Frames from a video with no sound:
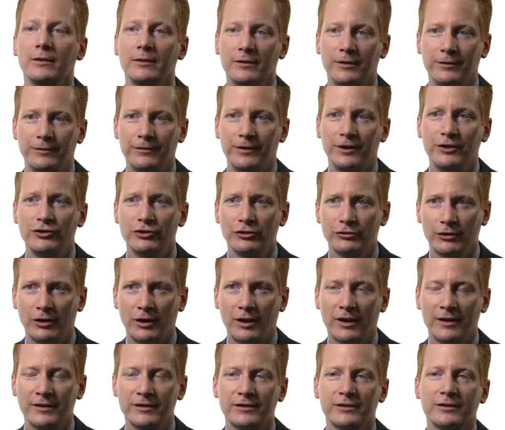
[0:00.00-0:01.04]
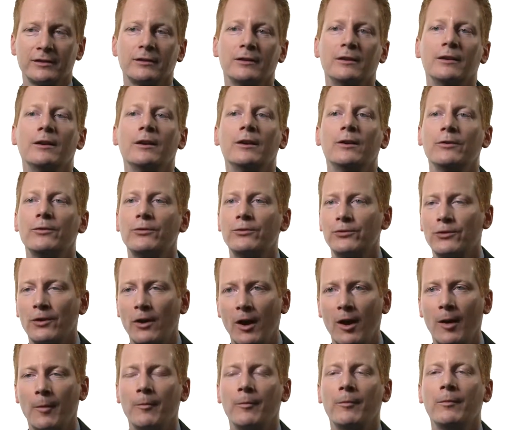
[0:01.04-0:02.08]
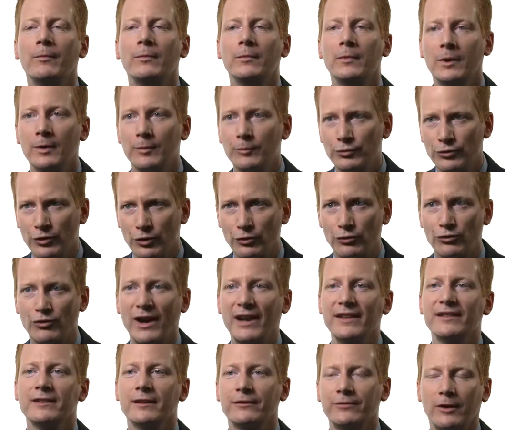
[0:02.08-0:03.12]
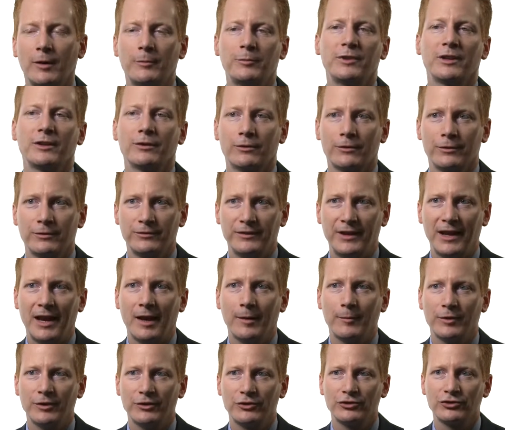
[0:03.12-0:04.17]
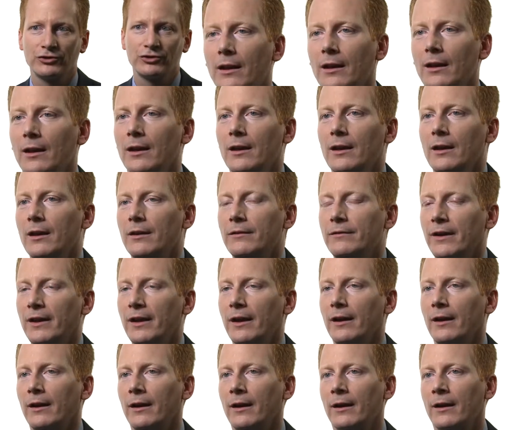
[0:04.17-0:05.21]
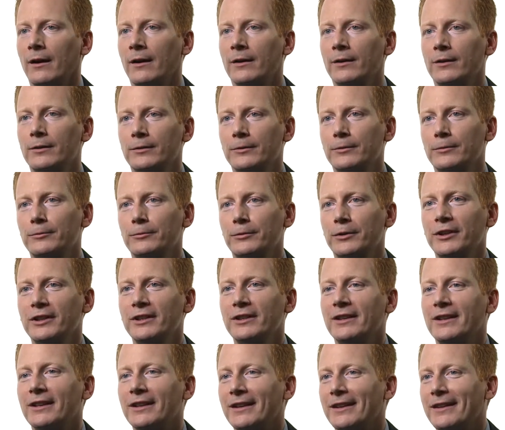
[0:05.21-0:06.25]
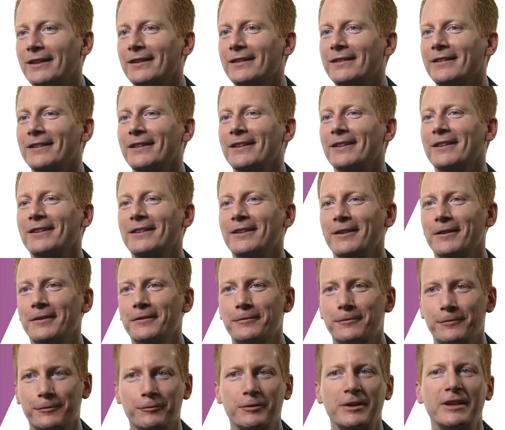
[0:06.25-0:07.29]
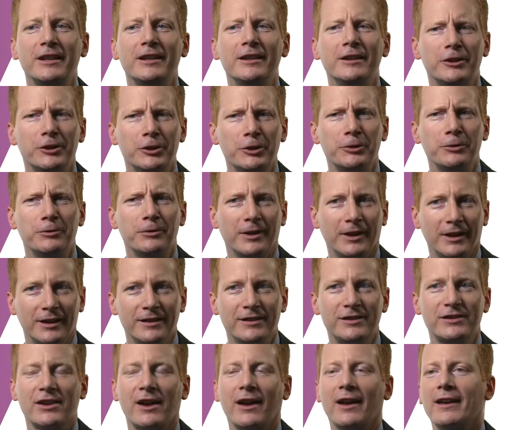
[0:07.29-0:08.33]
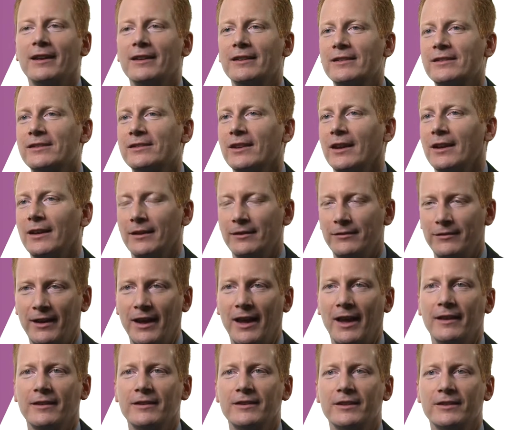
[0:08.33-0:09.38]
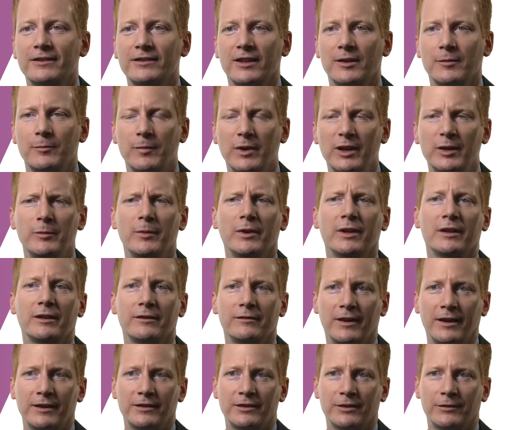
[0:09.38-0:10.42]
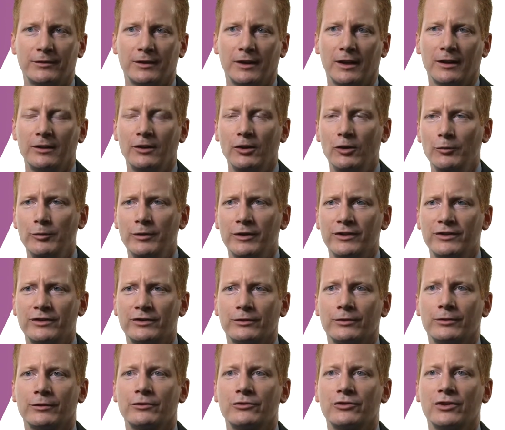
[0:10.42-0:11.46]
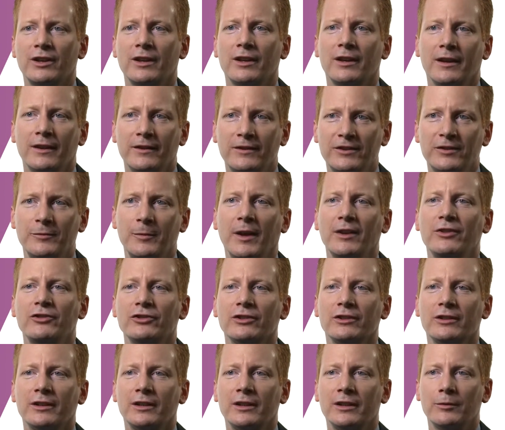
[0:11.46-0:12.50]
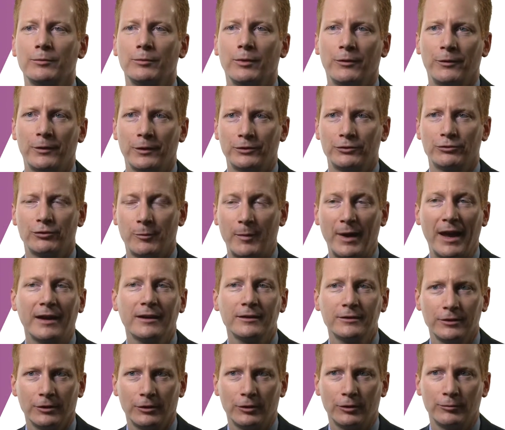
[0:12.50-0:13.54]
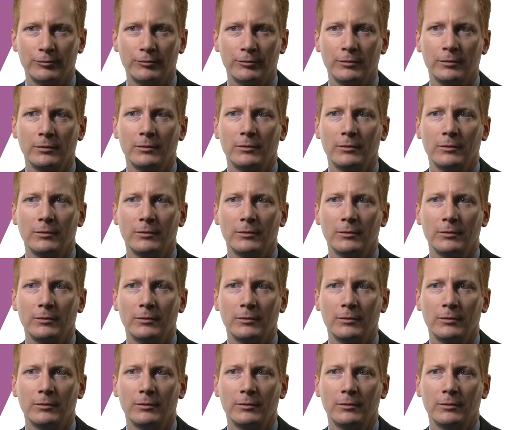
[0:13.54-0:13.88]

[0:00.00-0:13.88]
the vision loss from progressive optic nerve damage. They are really three new insights and advances in minimally invasive glaucoma surgery, especially with a trabectome,